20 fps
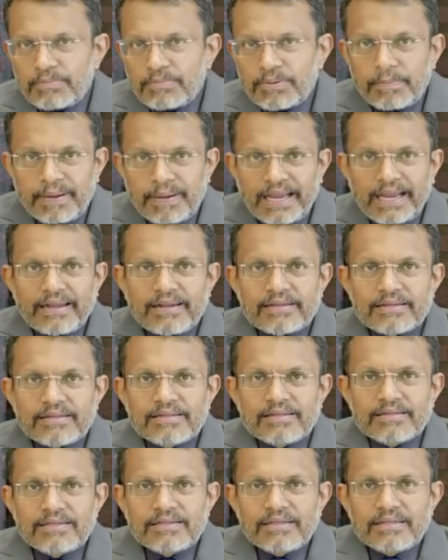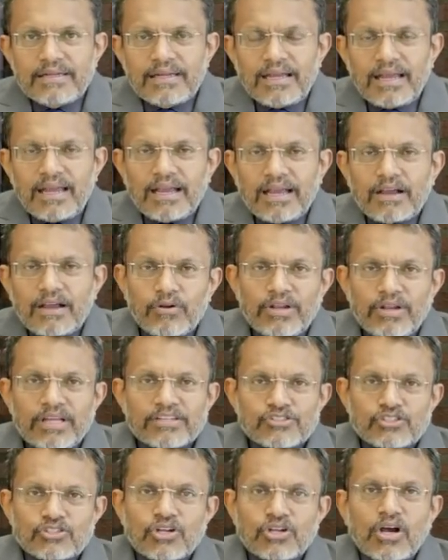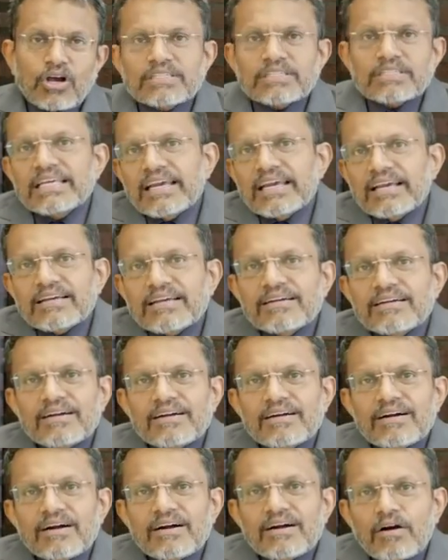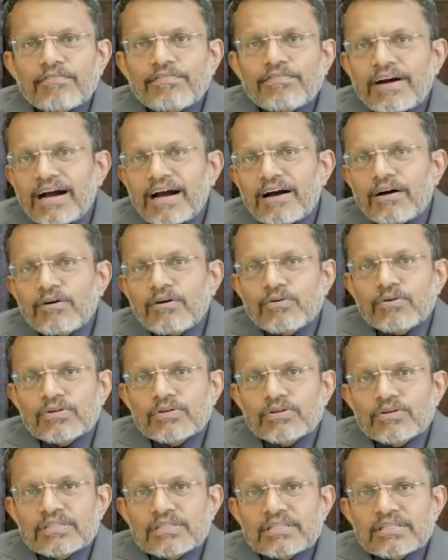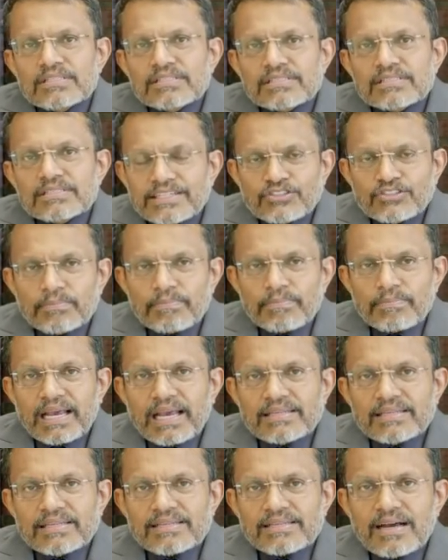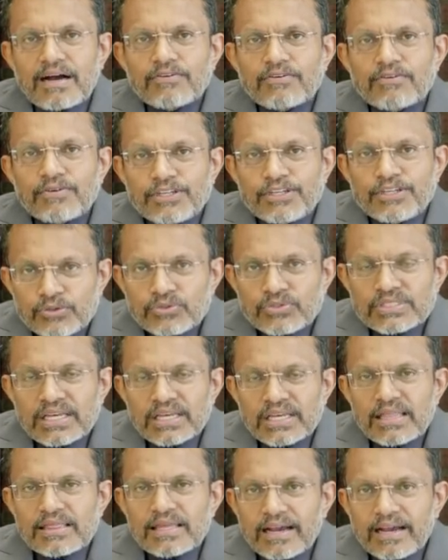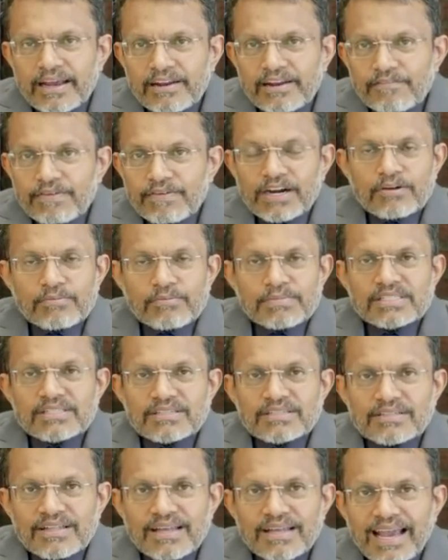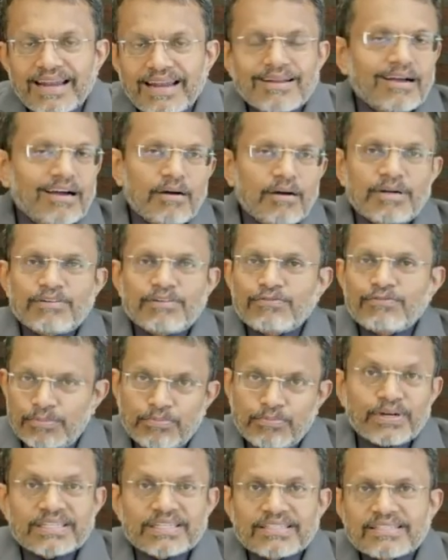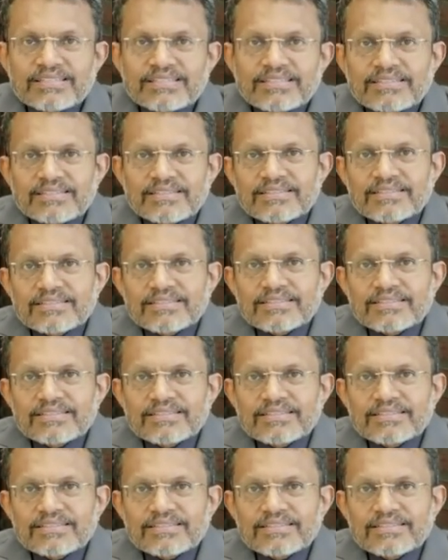should be prepared, including a stock take of how central banks are reducing their environmental and carbon footprint.